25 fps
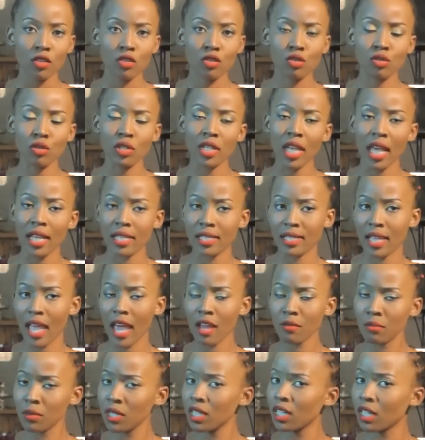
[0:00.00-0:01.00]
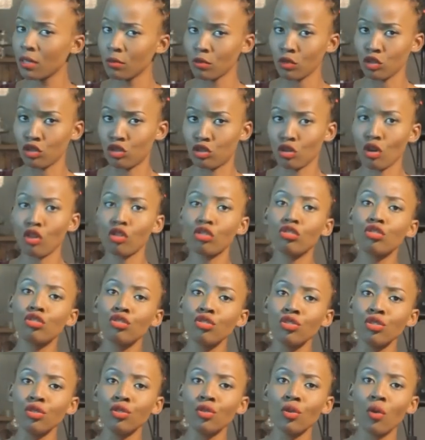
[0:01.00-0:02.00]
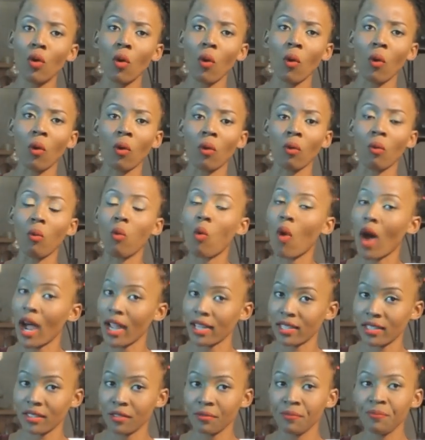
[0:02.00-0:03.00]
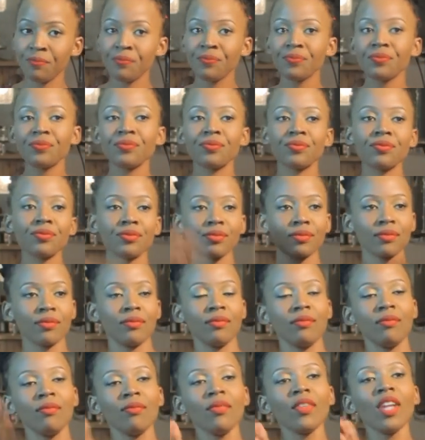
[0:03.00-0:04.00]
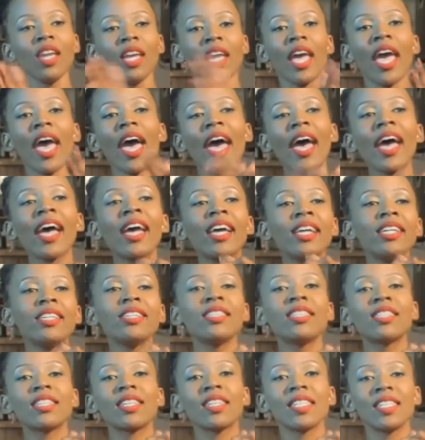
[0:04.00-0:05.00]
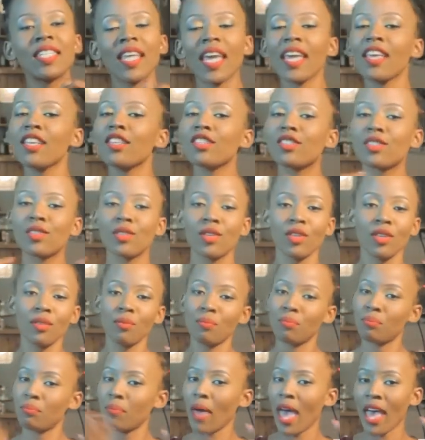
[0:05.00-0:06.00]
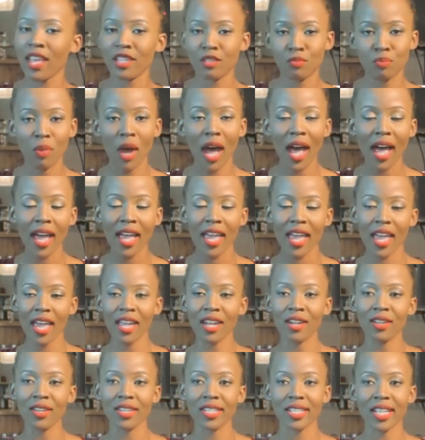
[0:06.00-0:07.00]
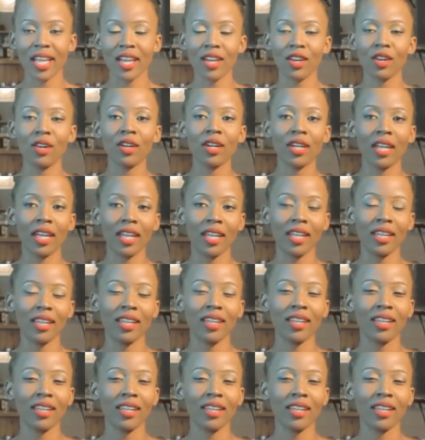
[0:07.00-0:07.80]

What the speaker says: So does that mean I'm a joke to you or what?" And days passed by and I was like, okay,